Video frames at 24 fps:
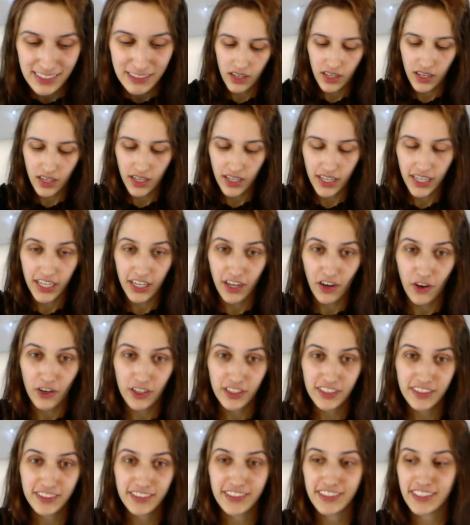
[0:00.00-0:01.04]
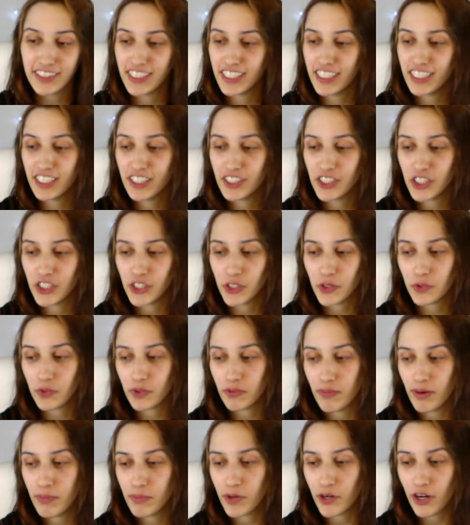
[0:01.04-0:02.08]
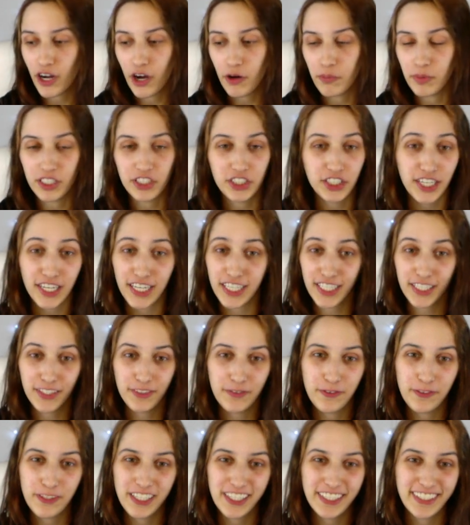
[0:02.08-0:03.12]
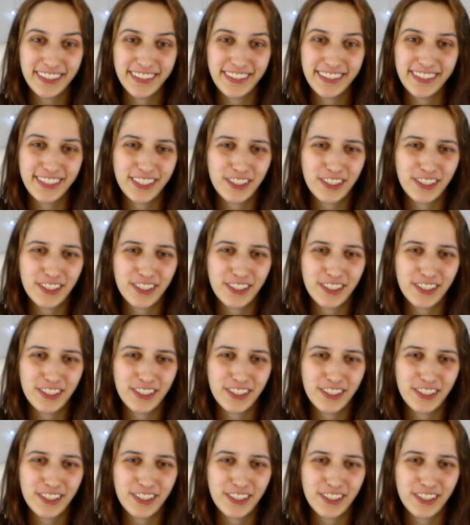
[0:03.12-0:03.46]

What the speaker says: I honestly don't remember how much any of these